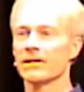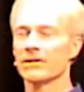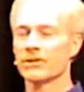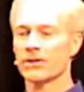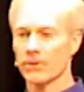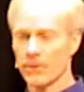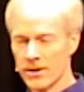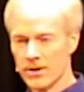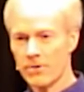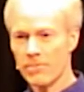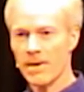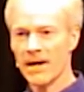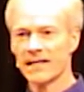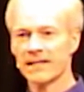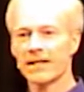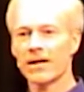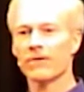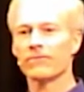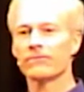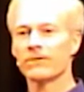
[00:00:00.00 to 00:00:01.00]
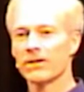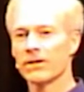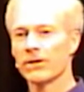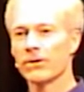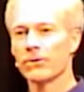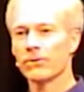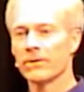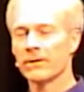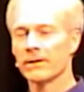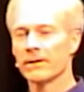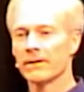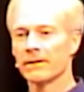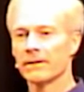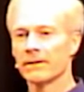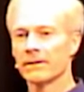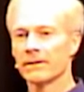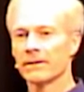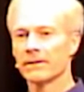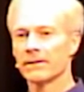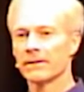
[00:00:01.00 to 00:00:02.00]
surrender myself to you.
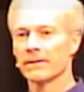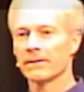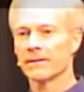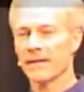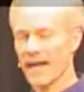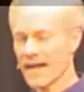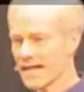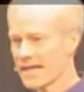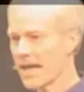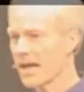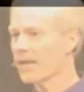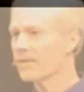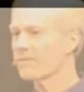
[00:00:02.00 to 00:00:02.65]
Take care